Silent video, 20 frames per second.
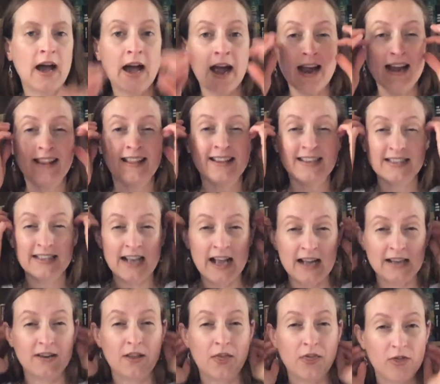this
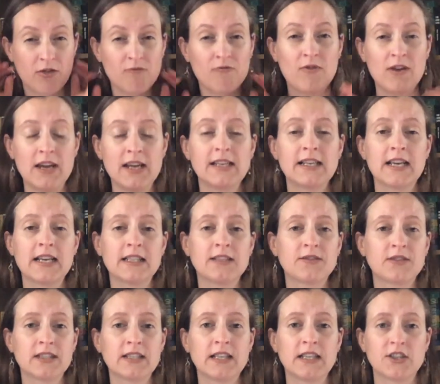had 3 days of
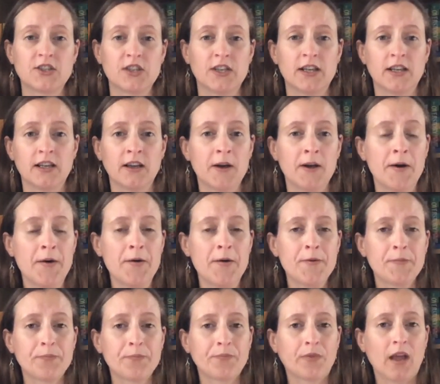stitching
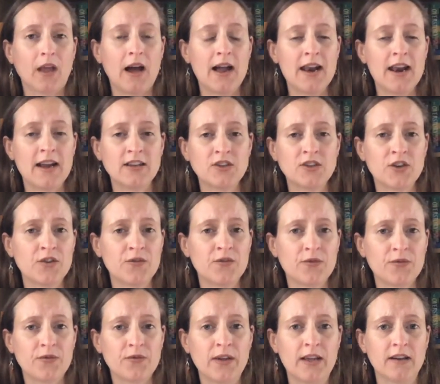and I don't
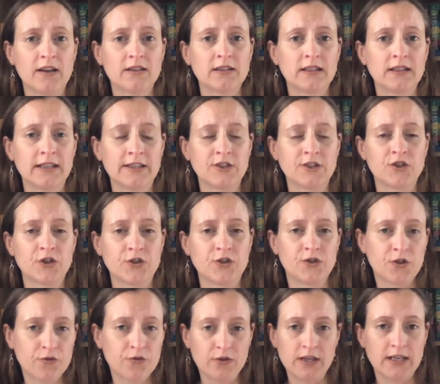feel it shows
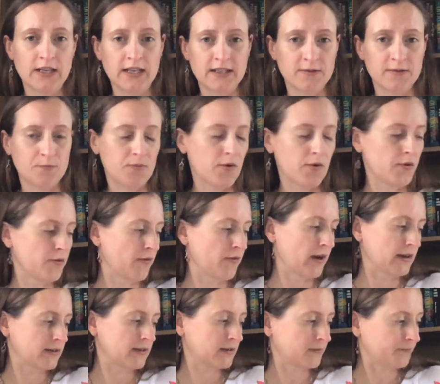3 days of
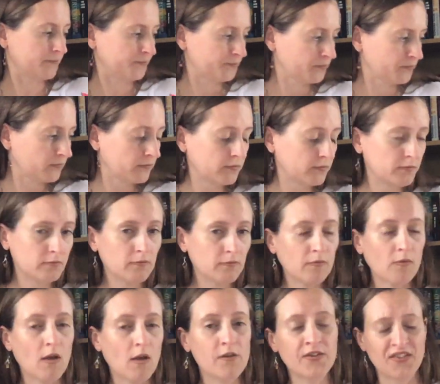progress.
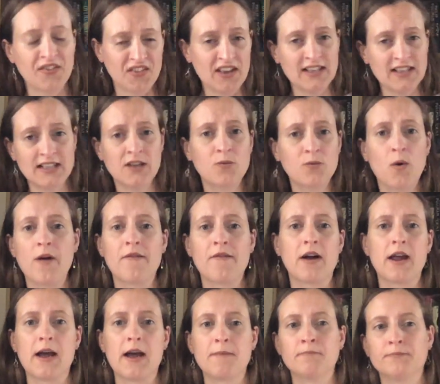So this is where I
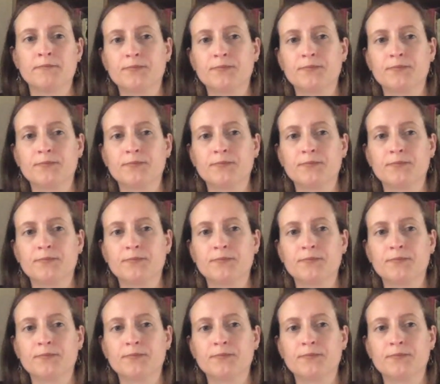am.